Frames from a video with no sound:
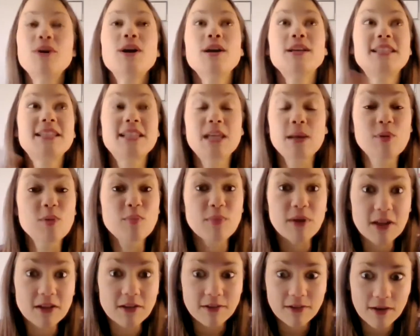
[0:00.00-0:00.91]
skip a
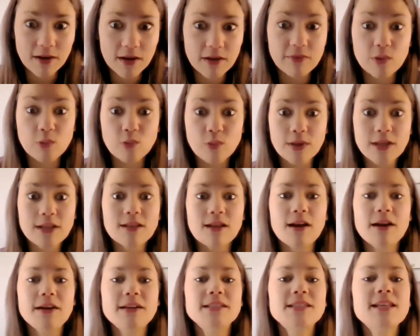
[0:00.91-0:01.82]
meal and not even
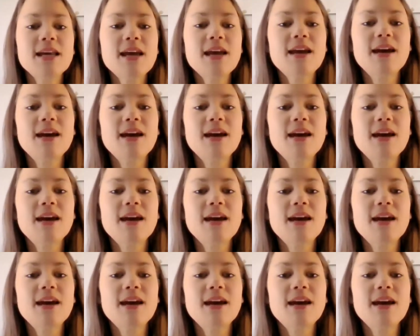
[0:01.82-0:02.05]
realize.